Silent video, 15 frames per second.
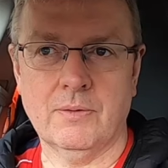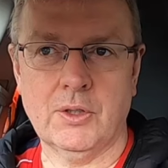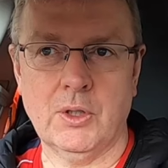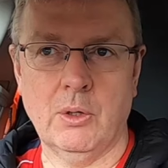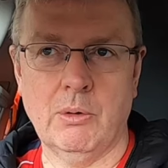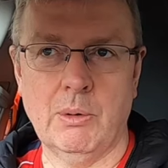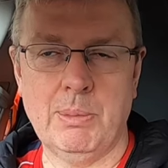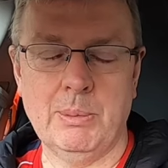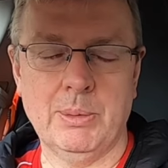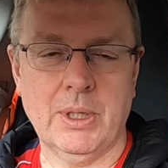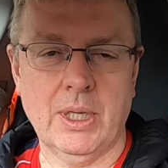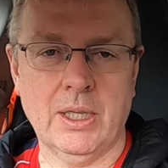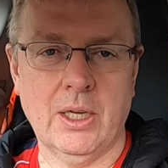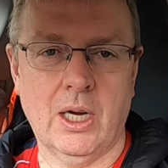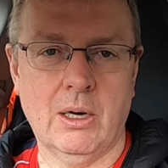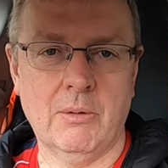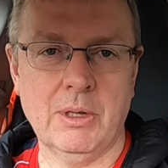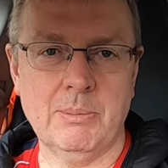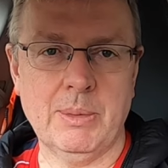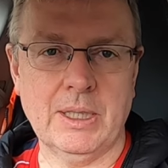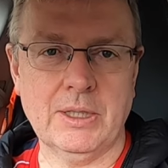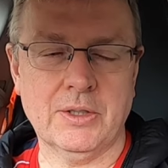So when people get a car with
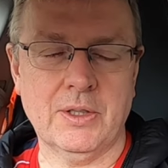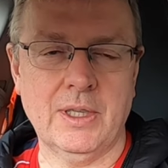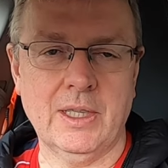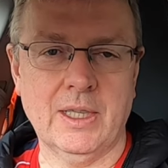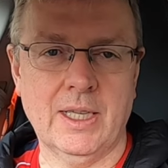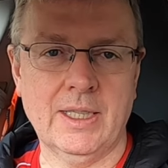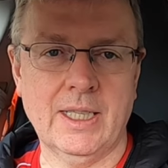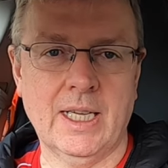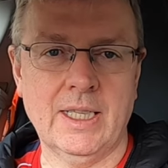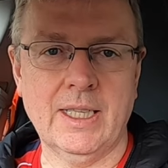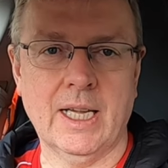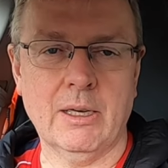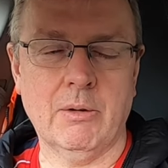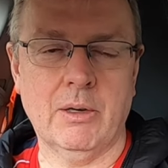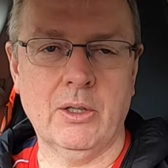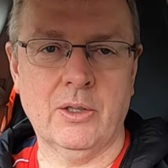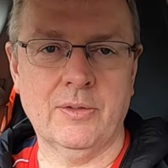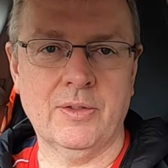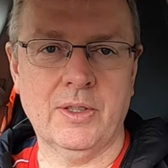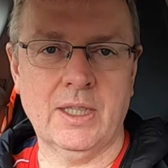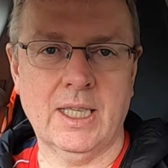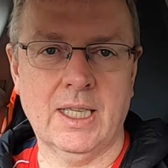a big screen like the Enyaq, quite
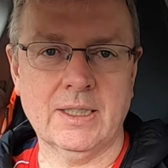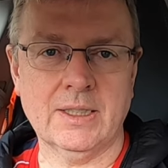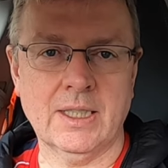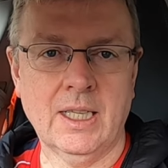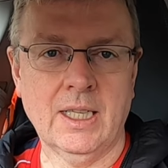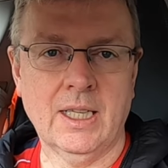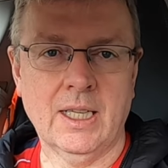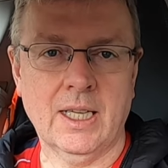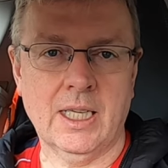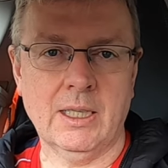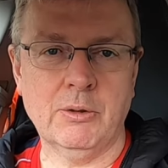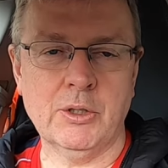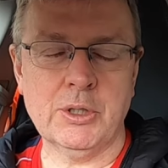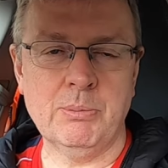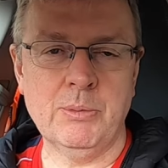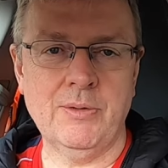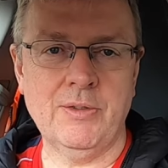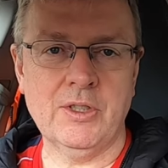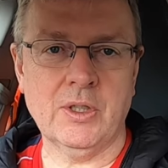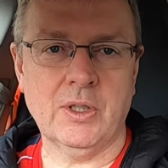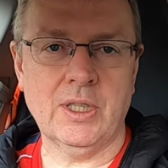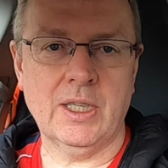often they ask, can I watch
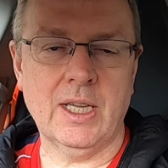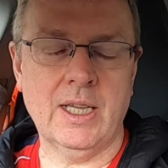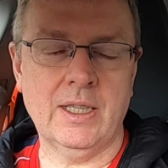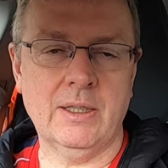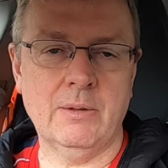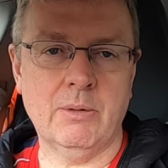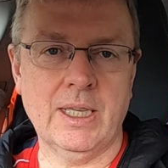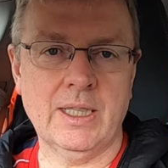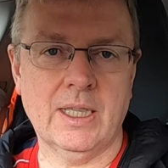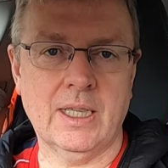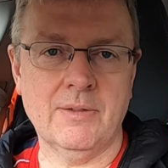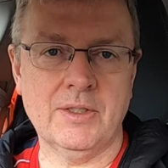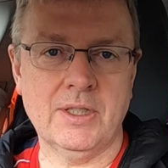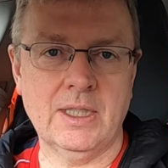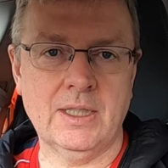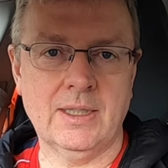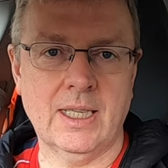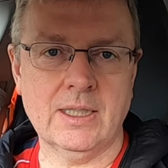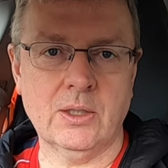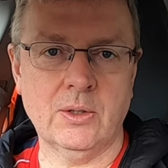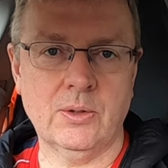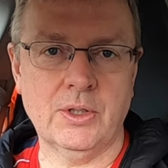movies on it in the way that I've seen
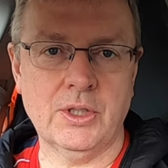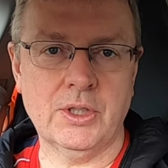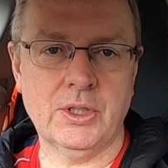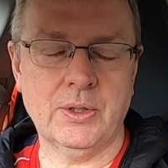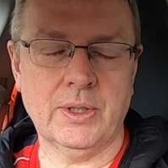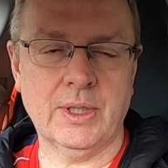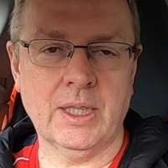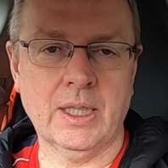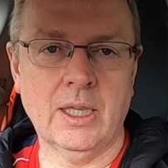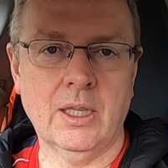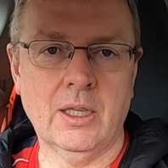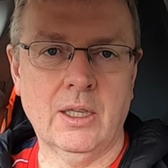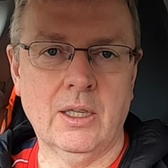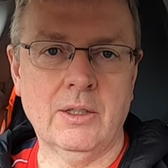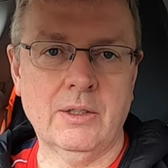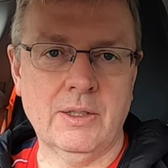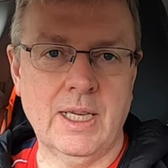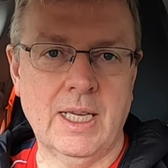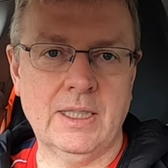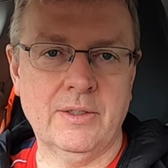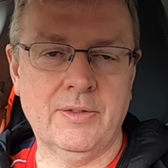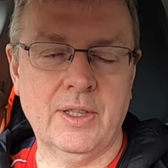Tesla owners doing?
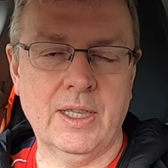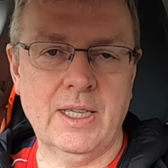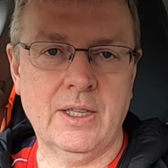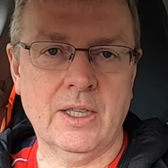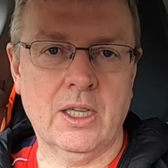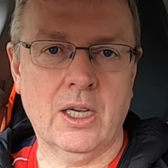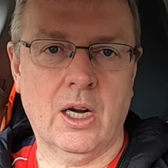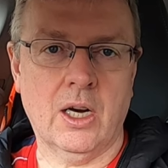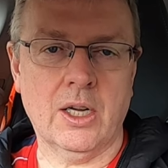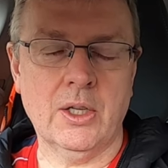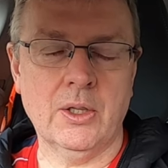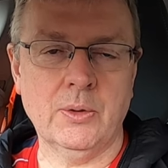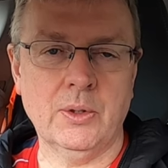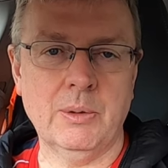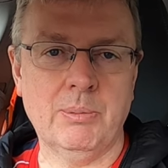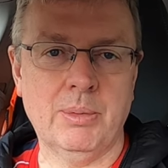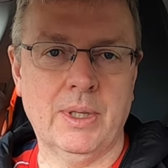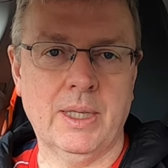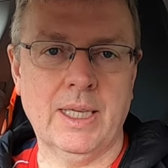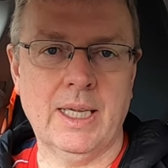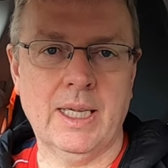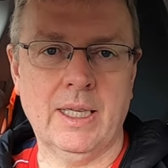Natively, the car can only
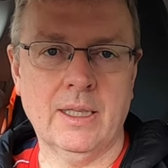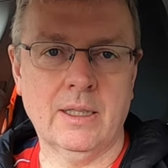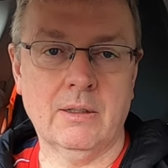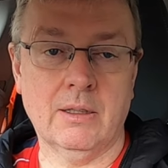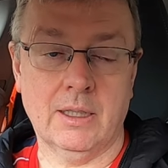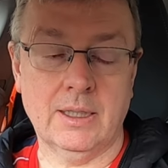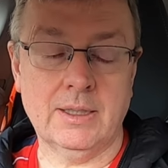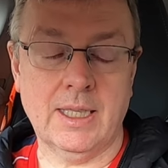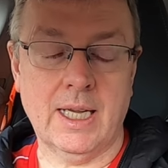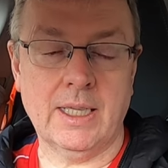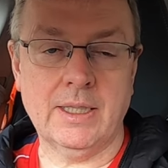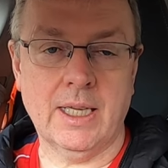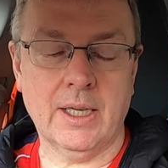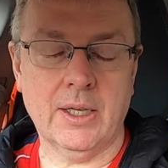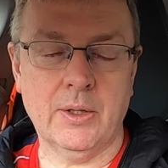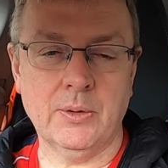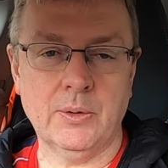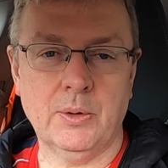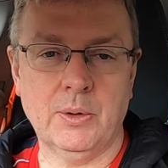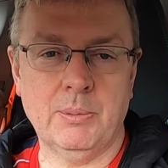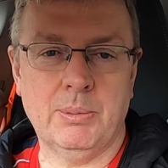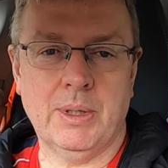play, at least the Enyaq can
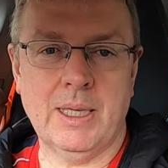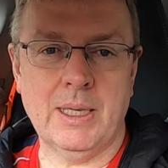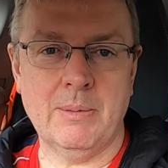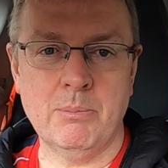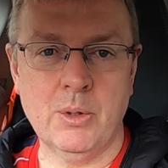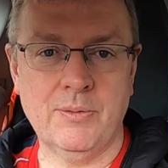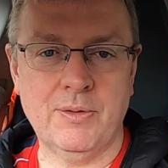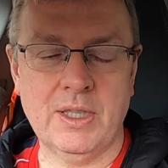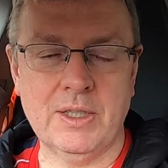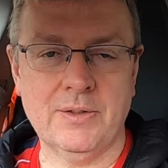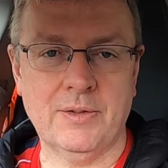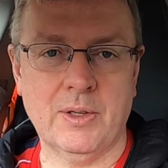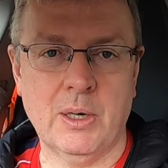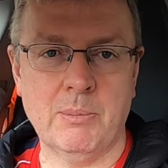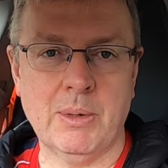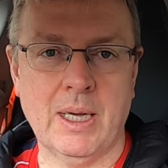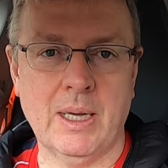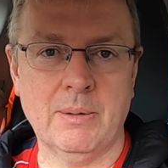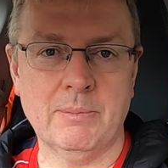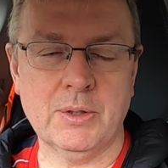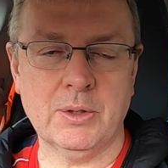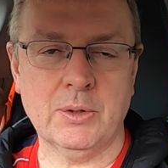only play movies from
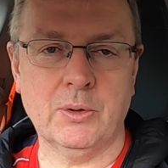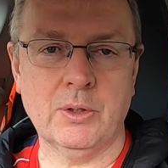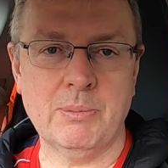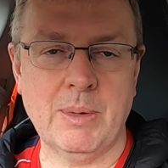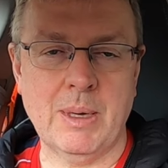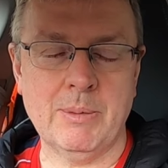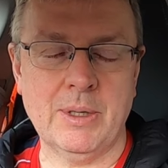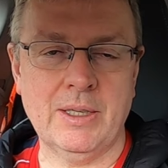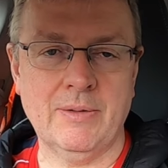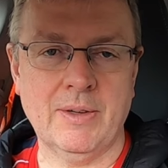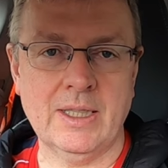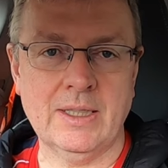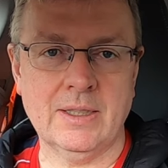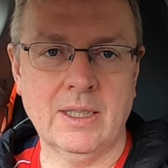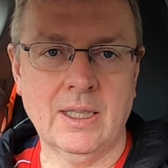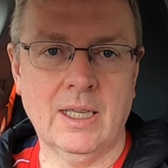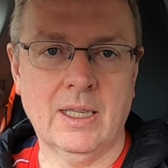a stored memory device,